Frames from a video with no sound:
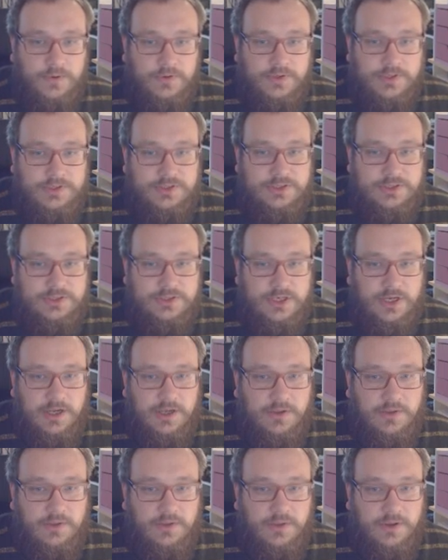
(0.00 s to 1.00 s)
this is
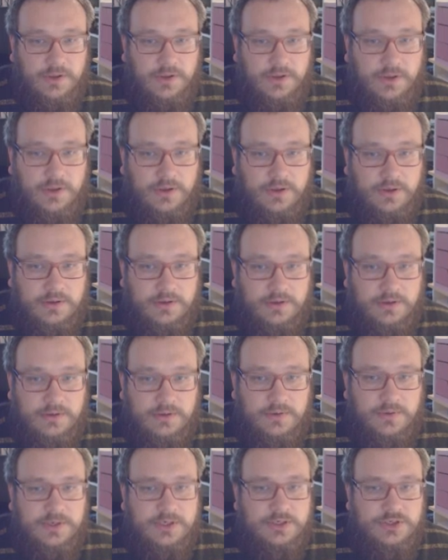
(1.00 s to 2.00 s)
like the,
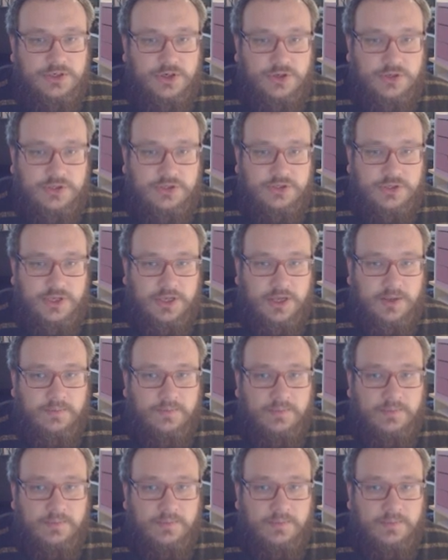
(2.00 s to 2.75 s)
oh, I didn't show you this in game.